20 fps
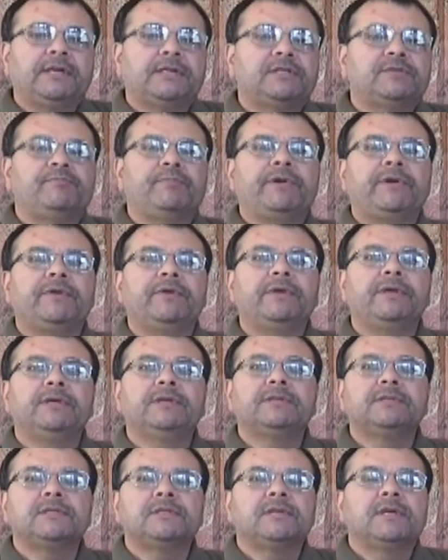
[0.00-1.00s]

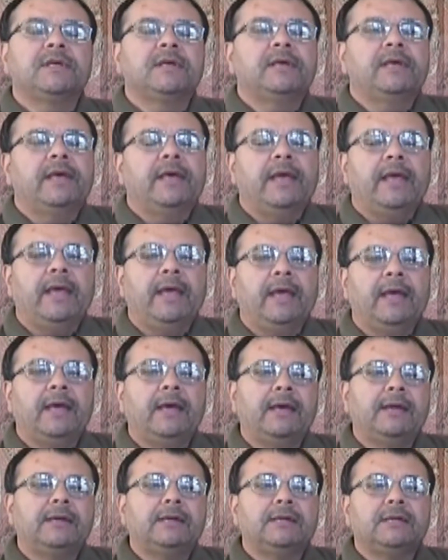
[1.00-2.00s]
experience,
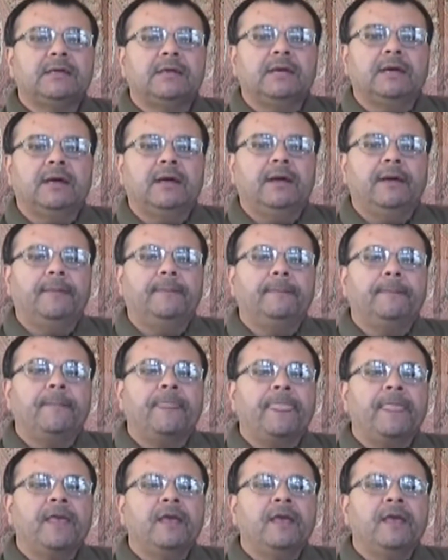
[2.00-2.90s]
and um,